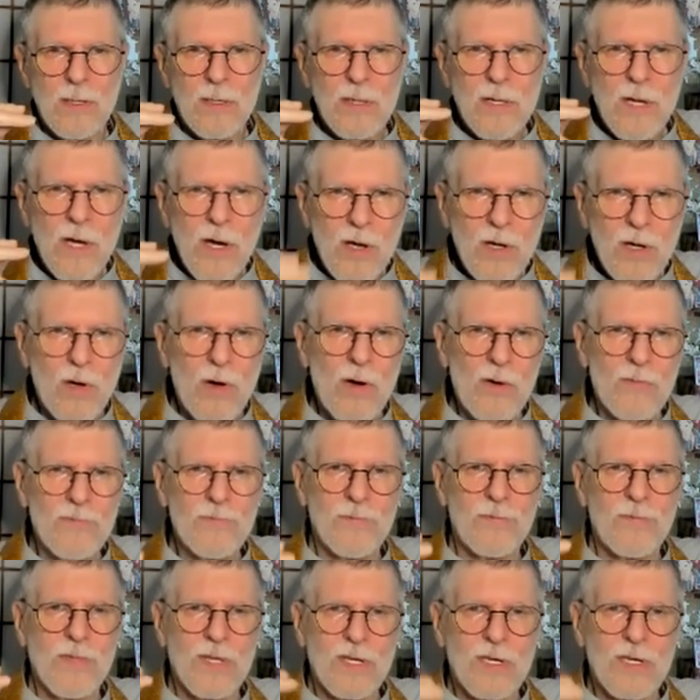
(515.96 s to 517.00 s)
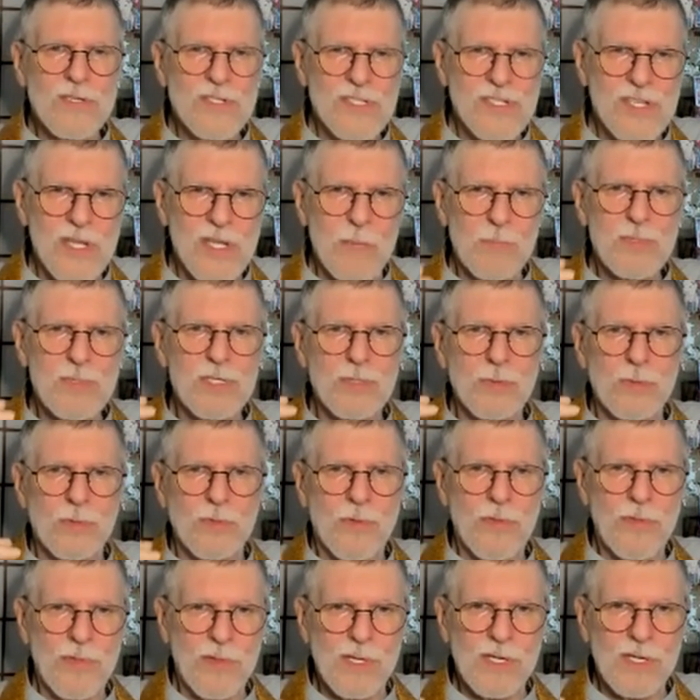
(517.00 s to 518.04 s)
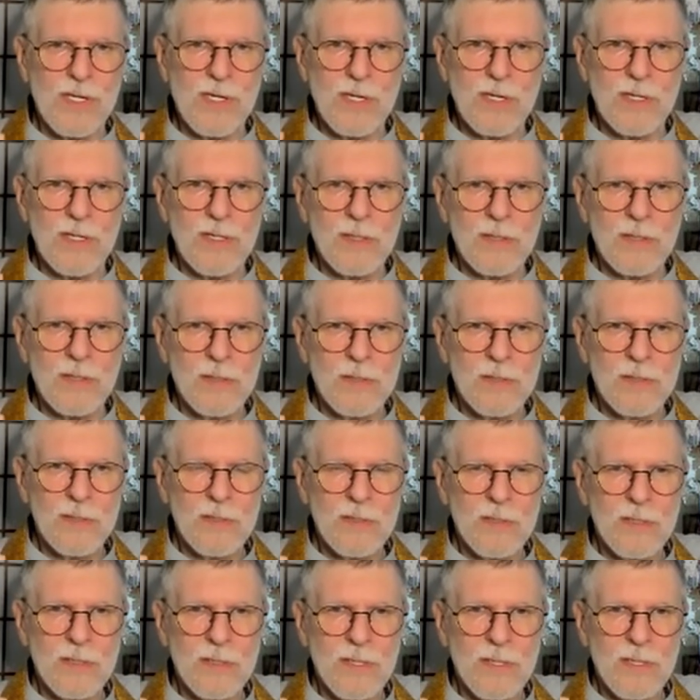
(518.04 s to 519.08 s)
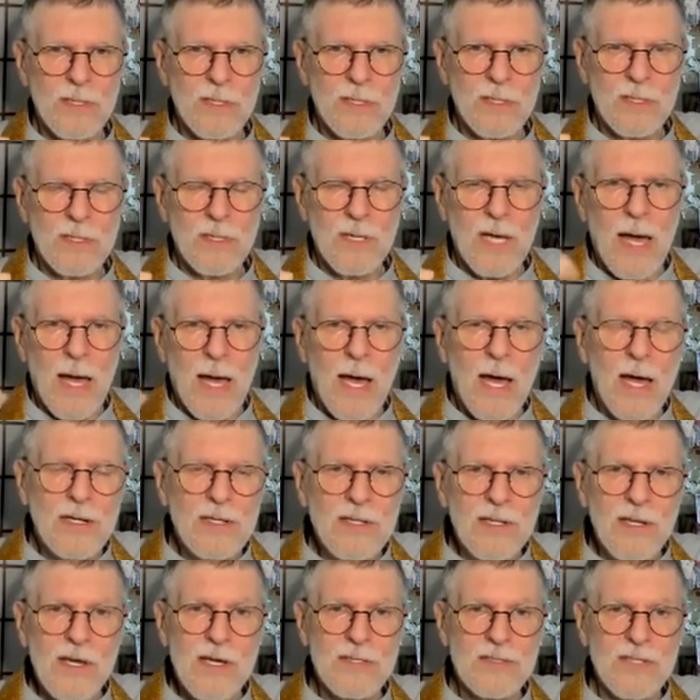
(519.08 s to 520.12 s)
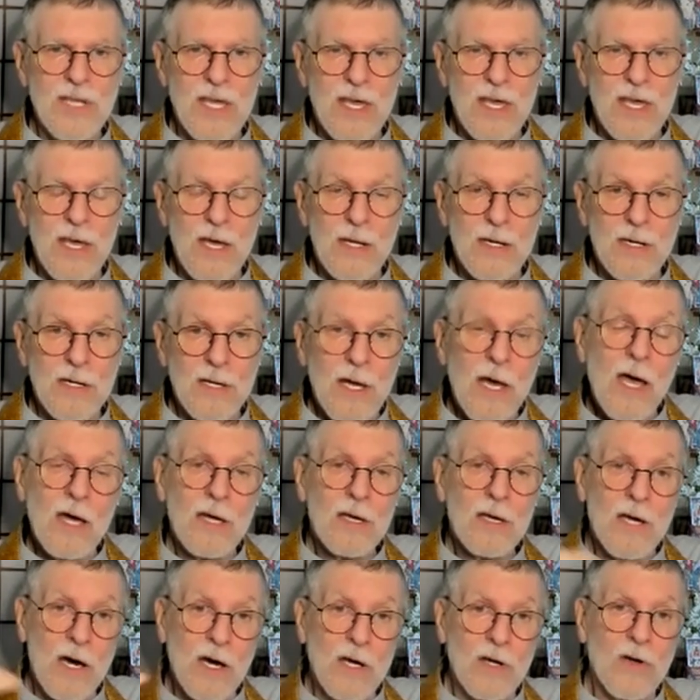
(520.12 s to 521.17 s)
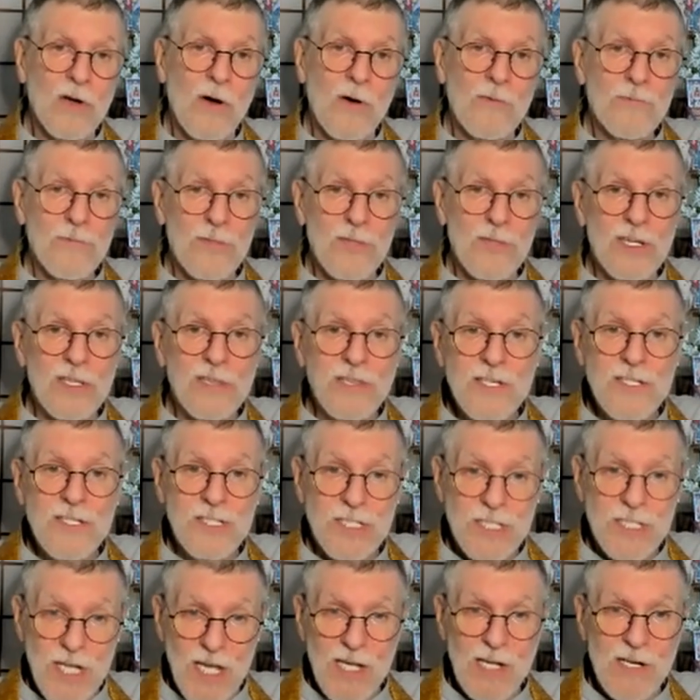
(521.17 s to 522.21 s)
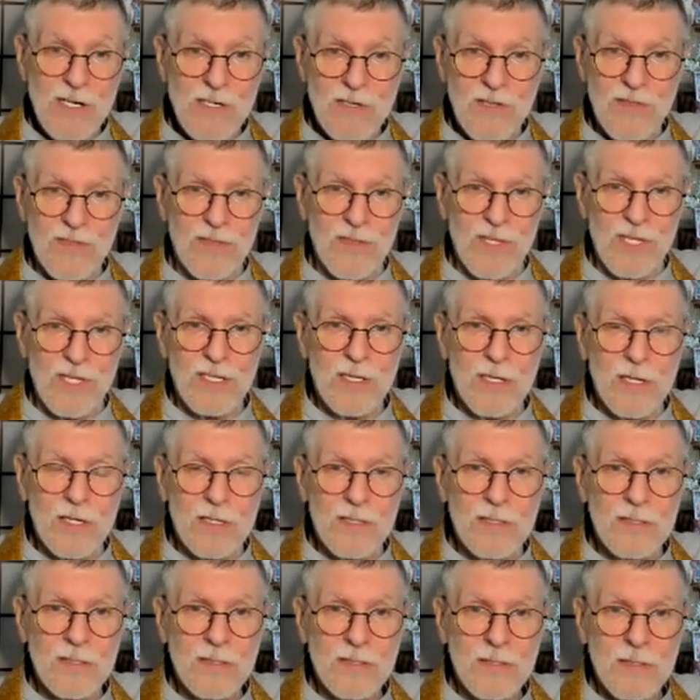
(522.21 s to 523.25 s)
Cut off the conceptual thinking. I'd like to add, cut off the cliched thinking.